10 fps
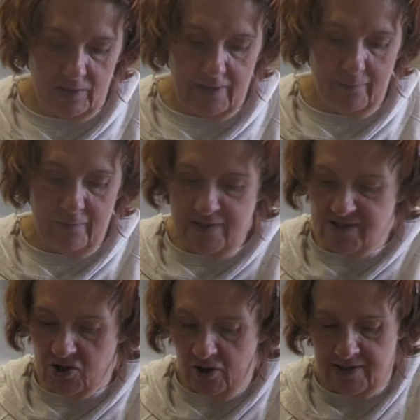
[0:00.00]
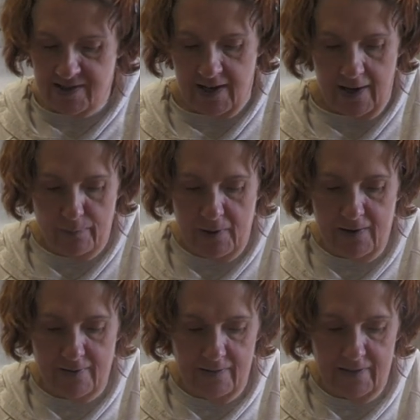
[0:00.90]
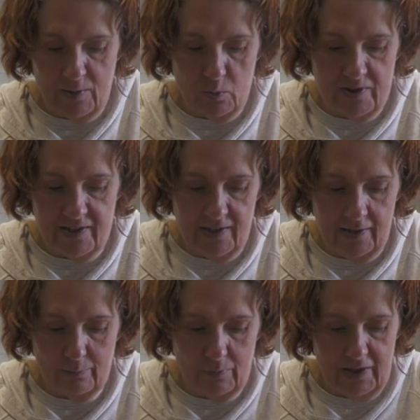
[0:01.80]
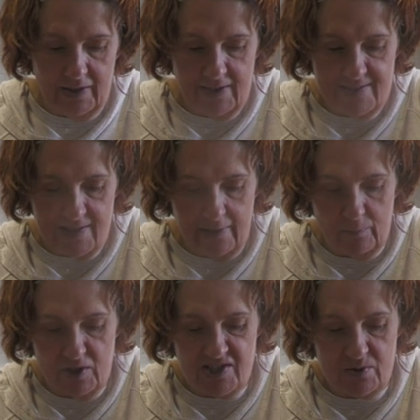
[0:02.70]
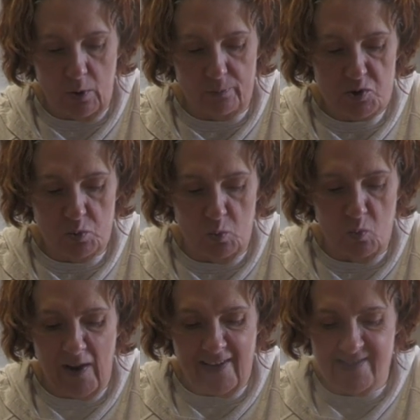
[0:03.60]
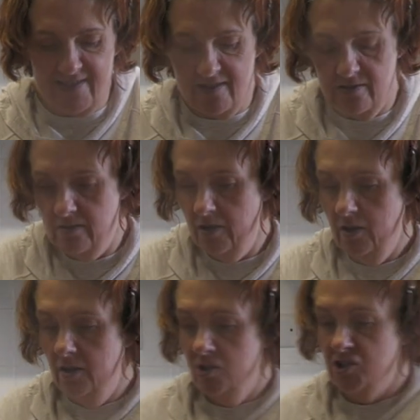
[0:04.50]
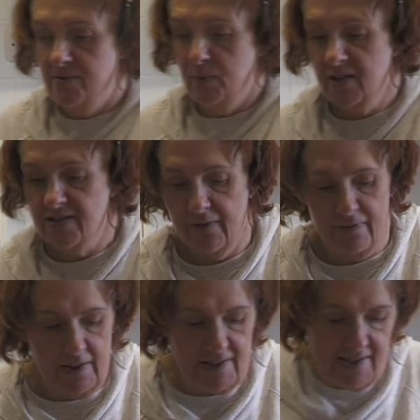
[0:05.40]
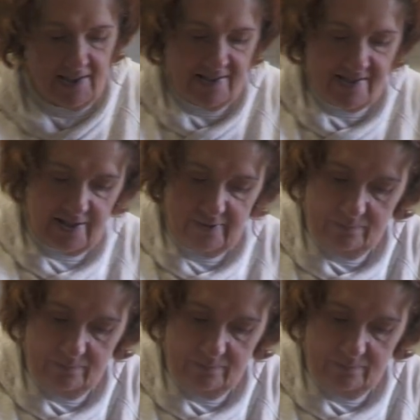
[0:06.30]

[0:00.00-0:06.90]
Now if it's starting to get a bit liquidy like mine is, I'm going to swap to a whisk, just because I find it easier.